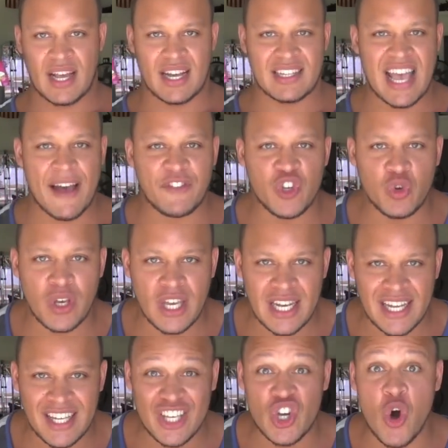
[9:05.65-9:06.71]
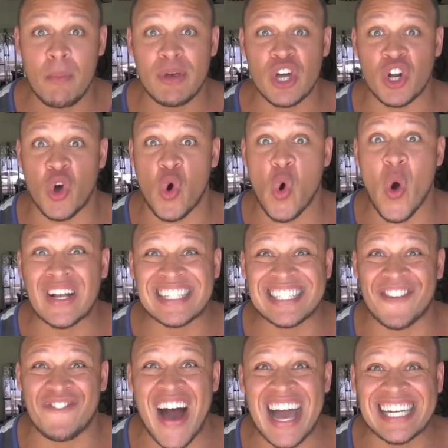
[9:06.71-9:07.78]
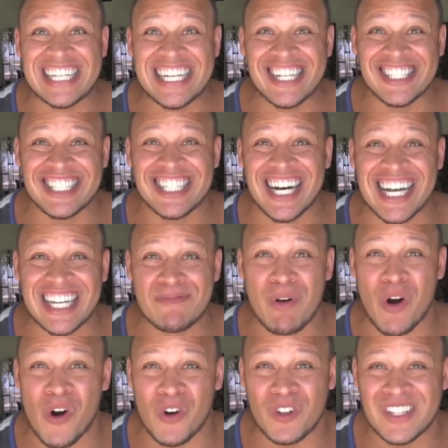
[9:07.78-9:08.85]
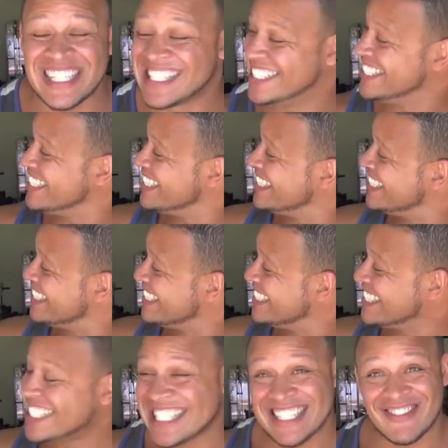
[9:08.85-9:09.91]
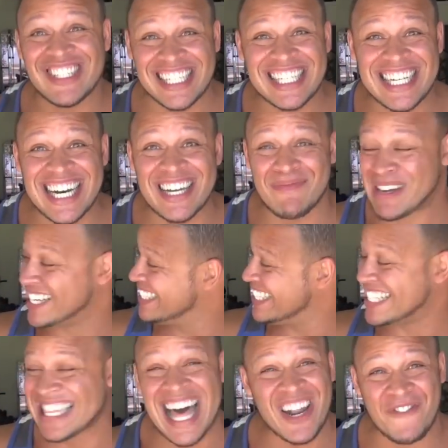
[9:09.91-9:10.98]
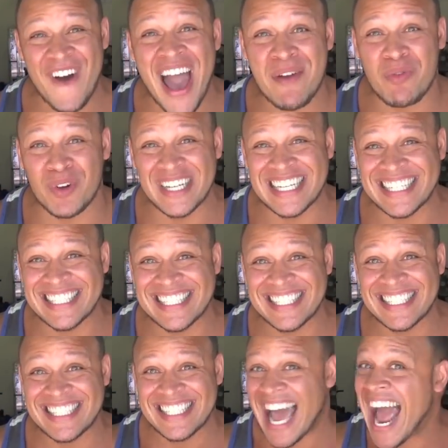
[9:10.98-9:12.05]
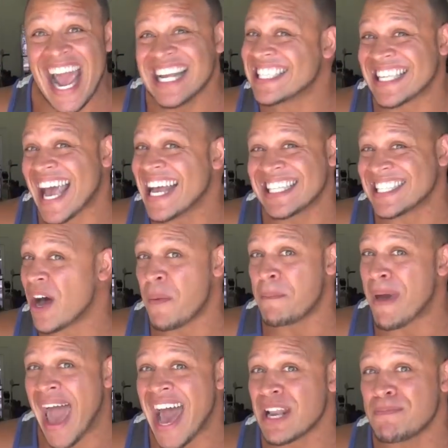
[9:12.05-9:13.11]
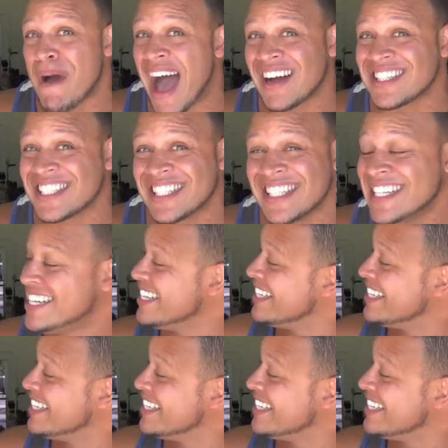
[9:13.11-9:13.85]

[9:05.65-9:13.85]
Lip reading: Because after you eat it, you're going to be on a quest to find the nearest toilet bowl. Right? Which is good because there's a lot of fiber in this. I ain't saying something bad about you,